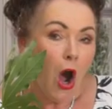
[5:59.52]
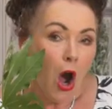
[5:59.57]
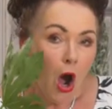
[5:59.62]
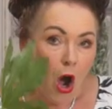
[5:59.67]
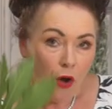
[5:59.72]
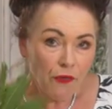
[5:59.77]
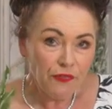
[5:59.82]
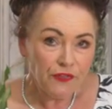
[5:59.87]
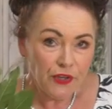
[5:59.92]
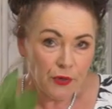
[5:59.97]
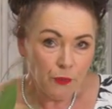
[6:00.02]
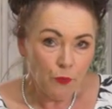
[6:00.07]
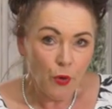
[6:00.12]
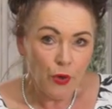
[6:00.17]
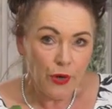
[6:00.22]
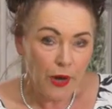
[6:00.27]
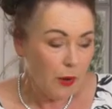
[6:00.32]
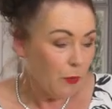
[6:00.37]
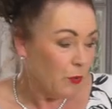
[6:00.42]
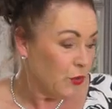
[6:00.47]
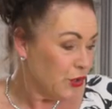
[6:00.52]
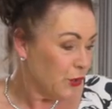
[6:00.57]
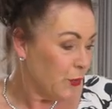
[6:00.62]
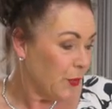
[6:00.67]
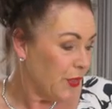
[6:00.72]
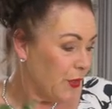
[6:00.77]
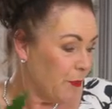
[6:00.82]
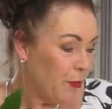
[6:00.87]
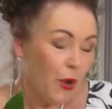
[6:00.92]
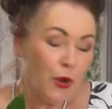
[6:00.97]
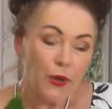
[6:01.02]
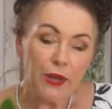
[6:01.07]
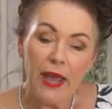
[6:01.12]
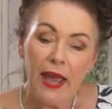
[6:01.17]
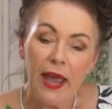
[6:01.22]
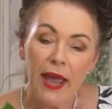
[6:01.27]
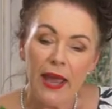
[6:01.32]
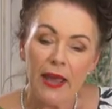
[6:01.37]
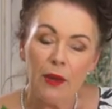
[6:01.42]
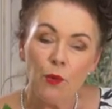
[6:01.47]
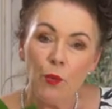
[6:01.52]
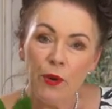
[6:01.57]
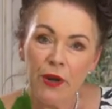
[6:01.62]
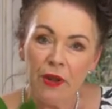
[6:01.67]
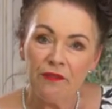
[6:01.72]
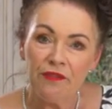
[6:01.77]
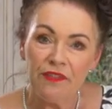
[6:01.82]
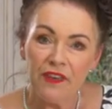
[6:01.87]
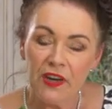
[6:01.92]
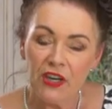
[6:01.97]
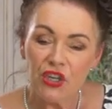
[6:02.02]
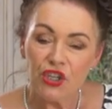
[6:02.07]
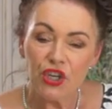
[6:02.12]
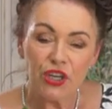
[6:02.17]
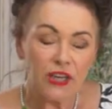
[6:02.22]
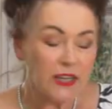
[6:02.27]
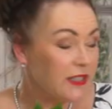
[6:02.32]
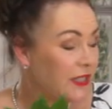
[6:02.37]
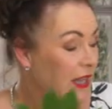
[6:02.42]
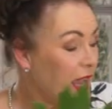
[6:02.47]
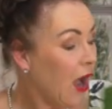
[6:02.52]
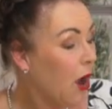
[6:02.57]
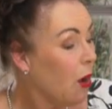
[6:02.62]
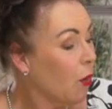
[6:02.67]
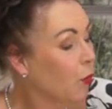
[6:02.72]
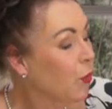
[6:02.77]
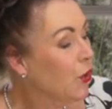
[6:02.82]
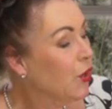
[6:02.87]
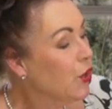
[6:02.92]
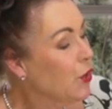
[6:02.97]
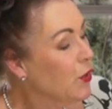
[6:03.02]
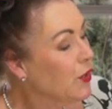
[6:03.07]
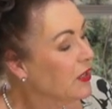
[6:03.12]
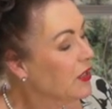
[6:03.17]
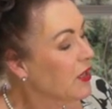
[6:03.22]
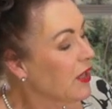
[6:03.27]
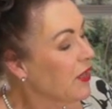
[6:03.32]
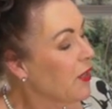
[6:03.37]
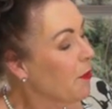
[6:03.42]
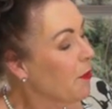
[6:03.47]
often what I will do with a bouquet when I'm finishing is I'll use